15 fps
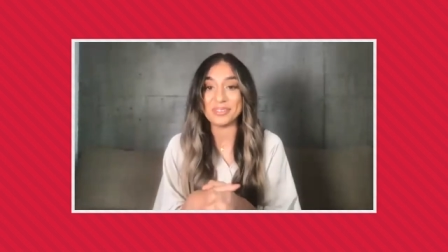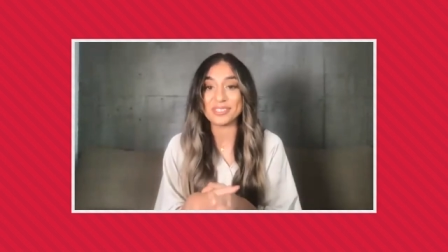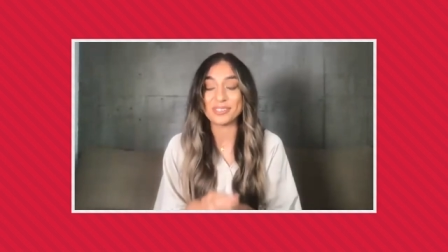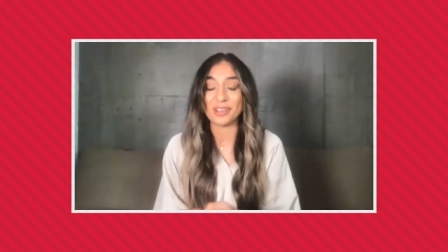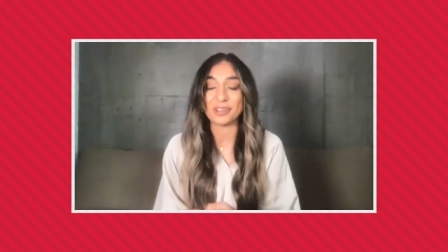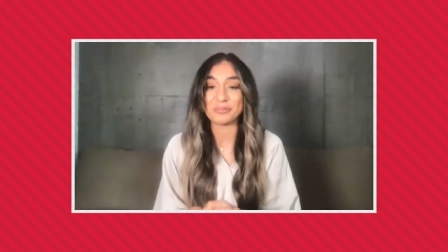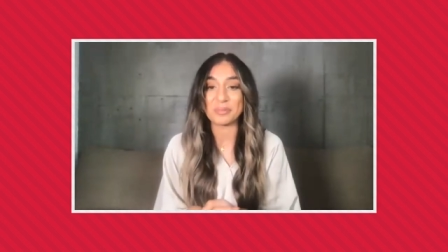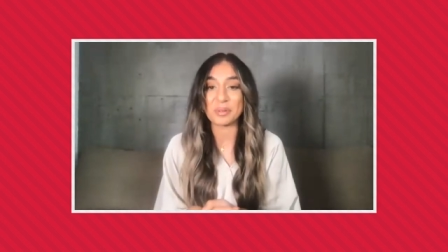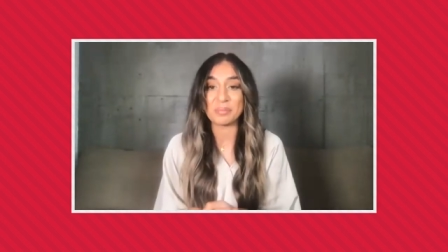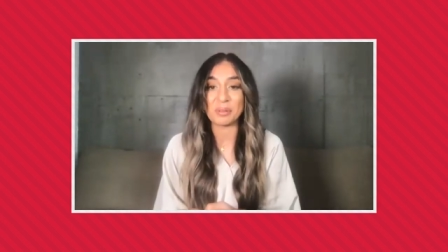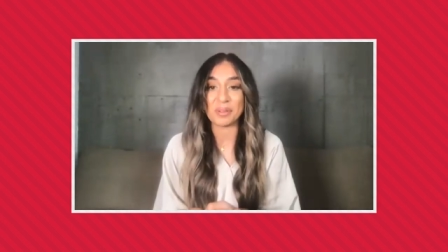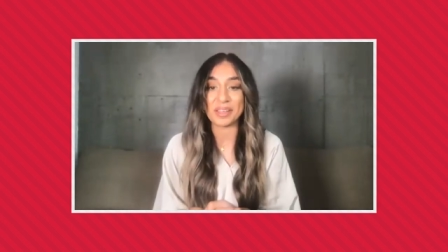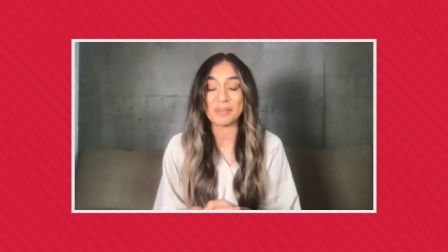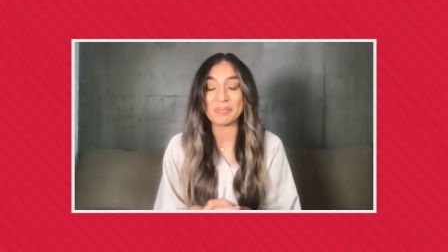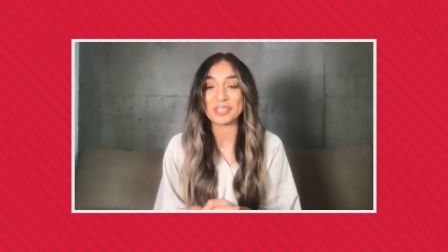when songs would be
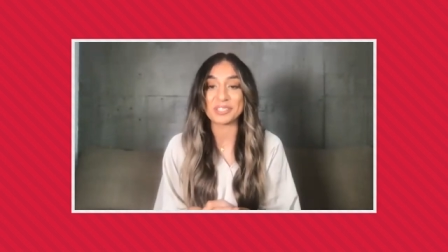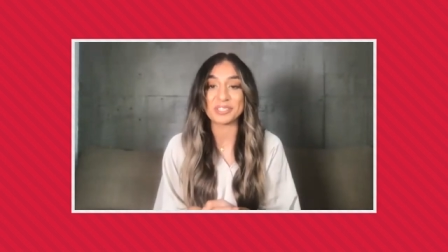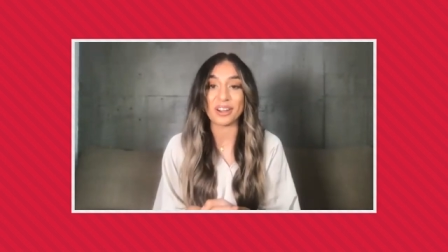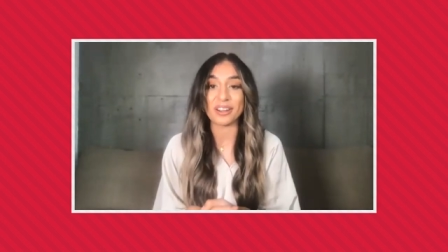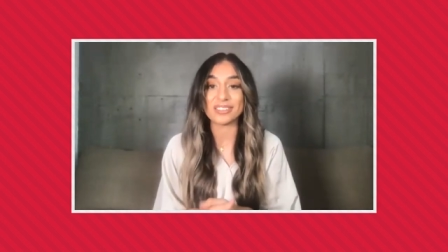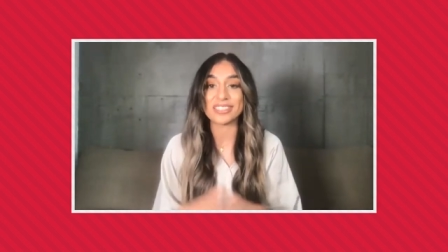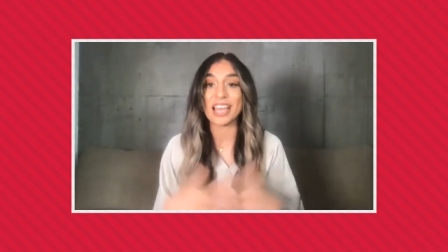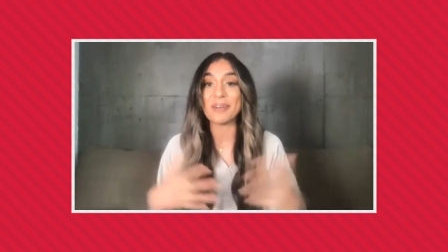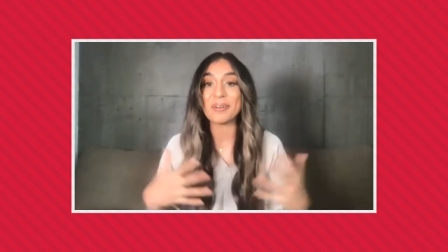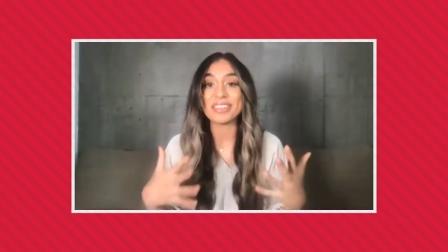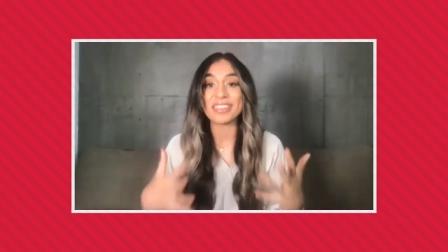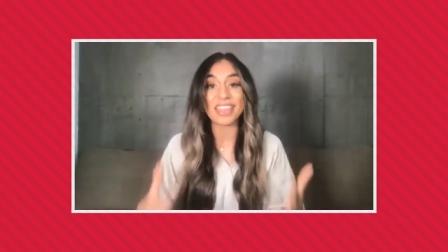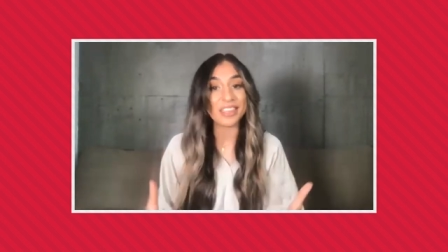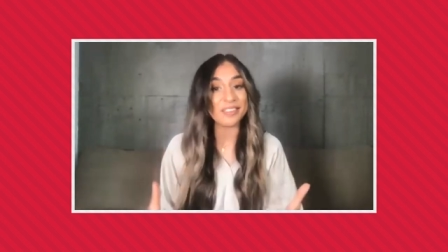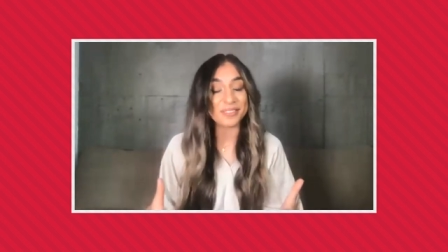blowing up the charts. How
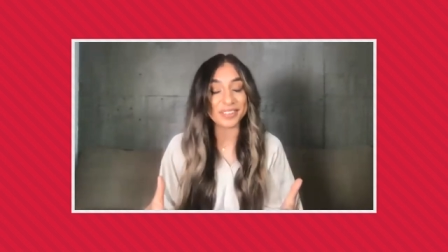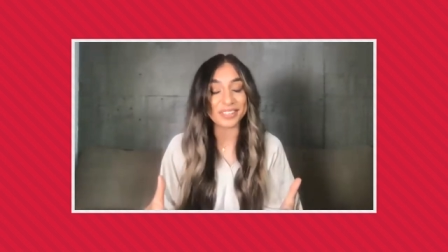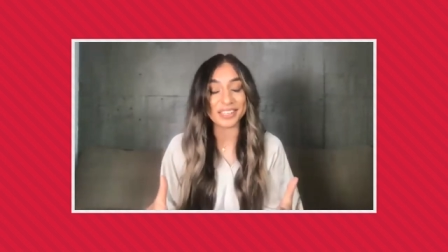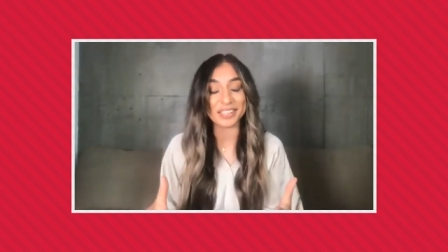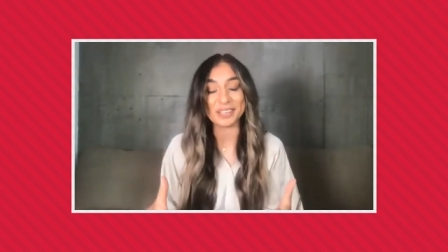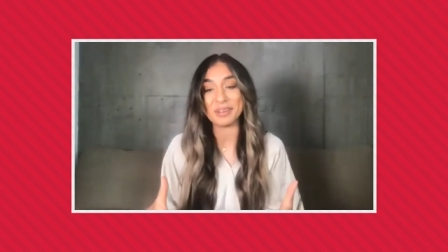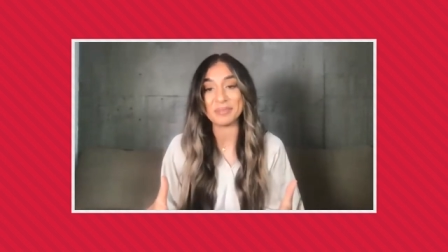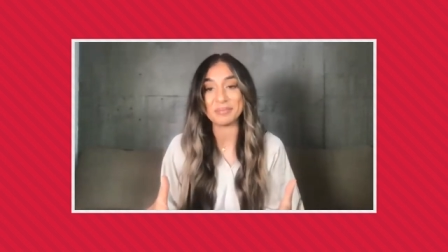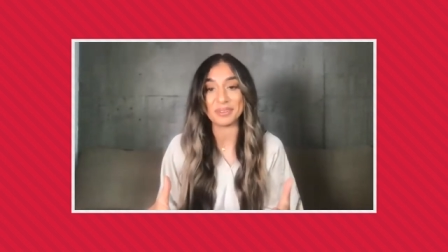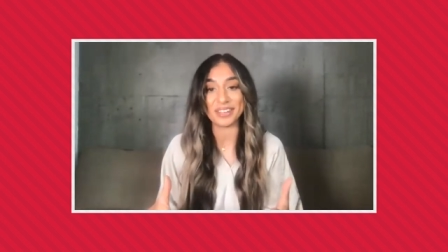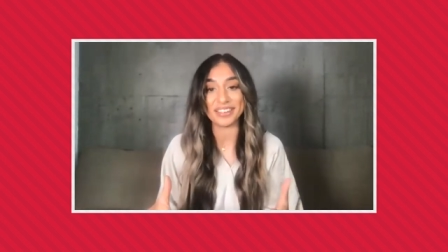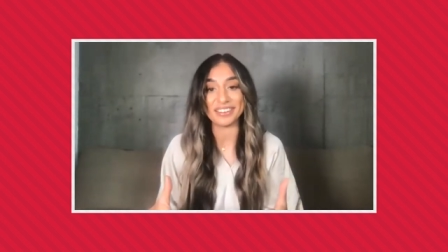are they feeling about Pretty